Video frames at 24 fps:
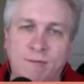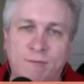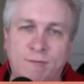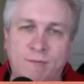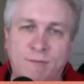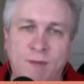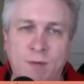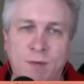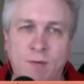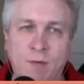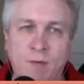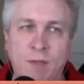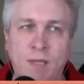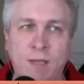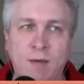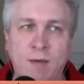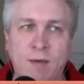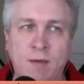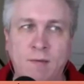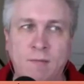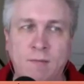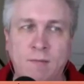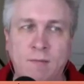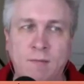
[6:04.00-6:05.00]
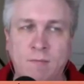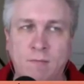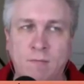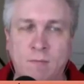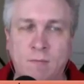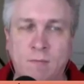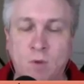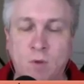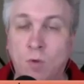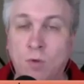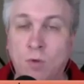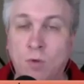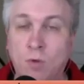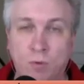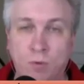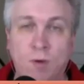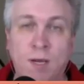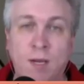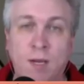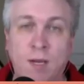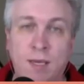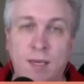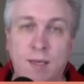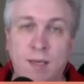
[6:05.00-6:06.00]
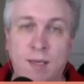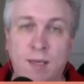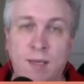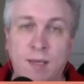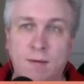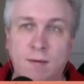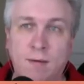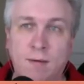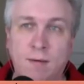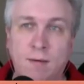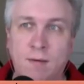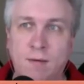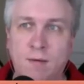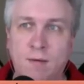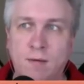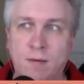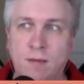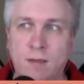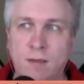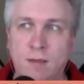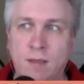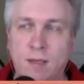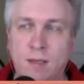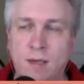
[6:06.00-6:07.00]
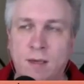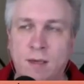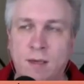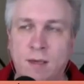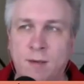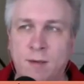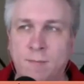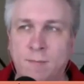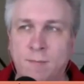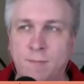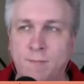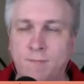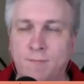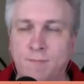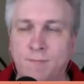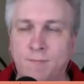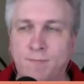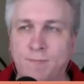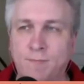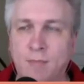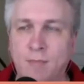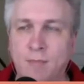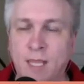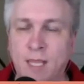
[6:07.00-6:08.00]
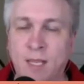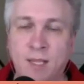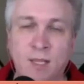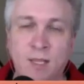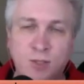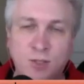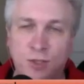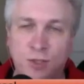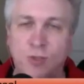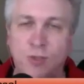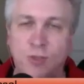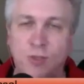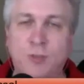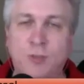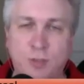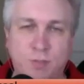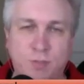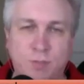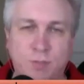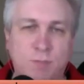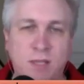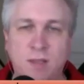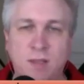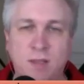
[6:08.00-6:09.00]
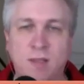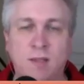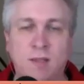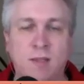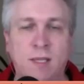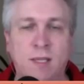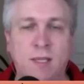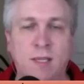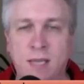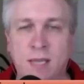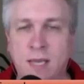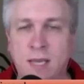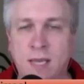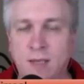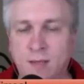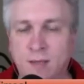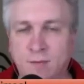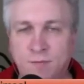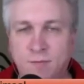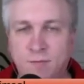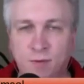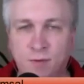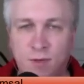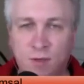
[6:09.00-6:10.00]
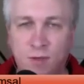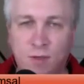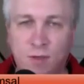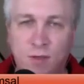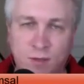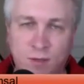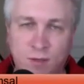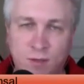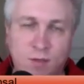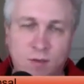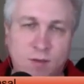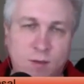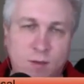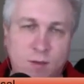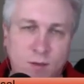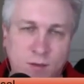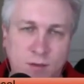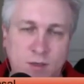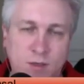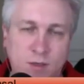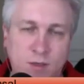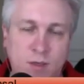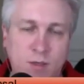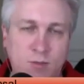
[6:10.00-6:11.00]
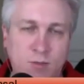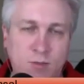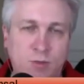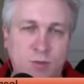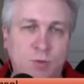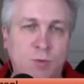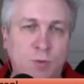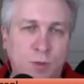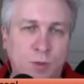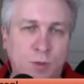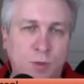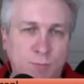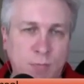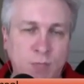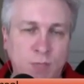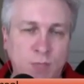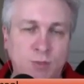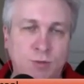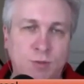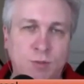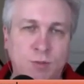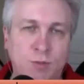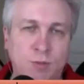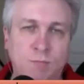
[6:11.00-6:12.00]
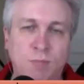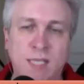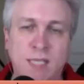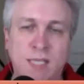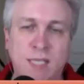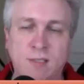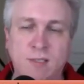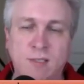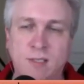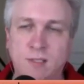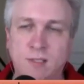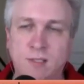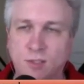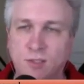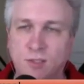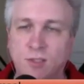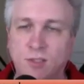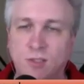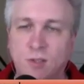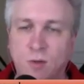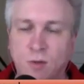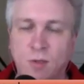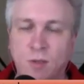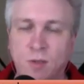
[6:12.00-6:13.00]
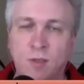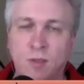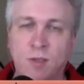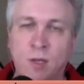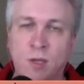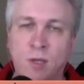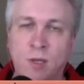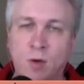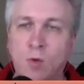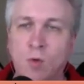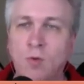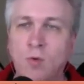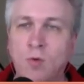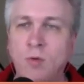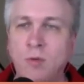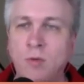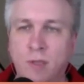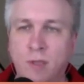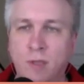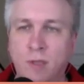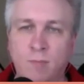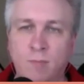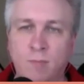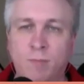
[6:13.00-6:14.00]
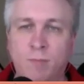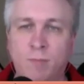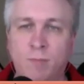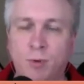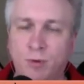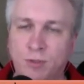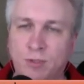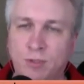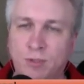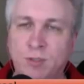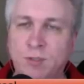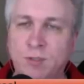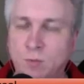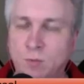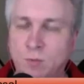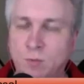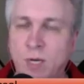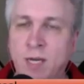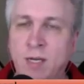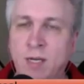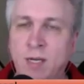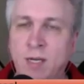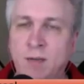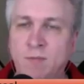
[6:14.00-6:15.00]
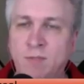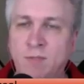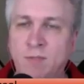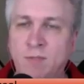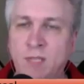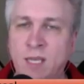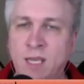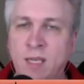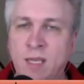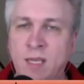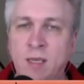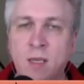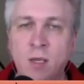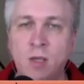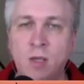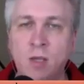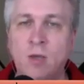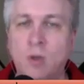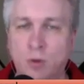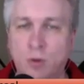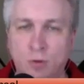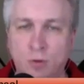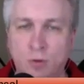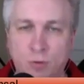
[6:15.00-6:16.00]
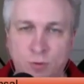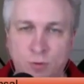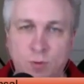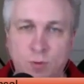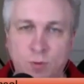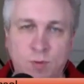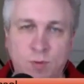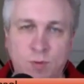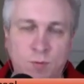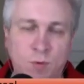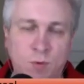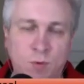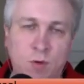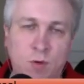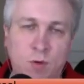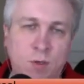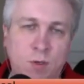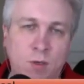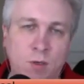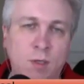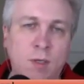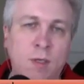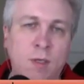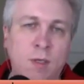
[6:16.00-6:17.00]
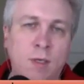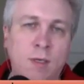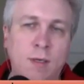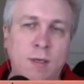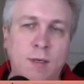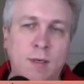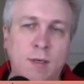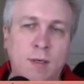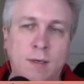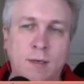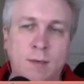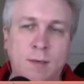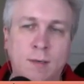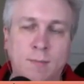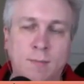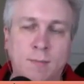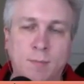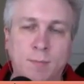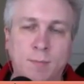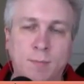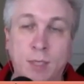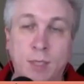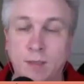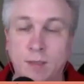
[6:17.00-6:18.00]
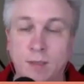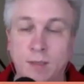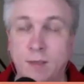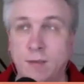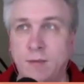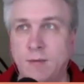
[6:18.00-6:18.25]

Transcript: found that the older I get, and this could just be that the idea of a tool that measures complexity is just an old person's way of saying, no, you're doing it wrong. But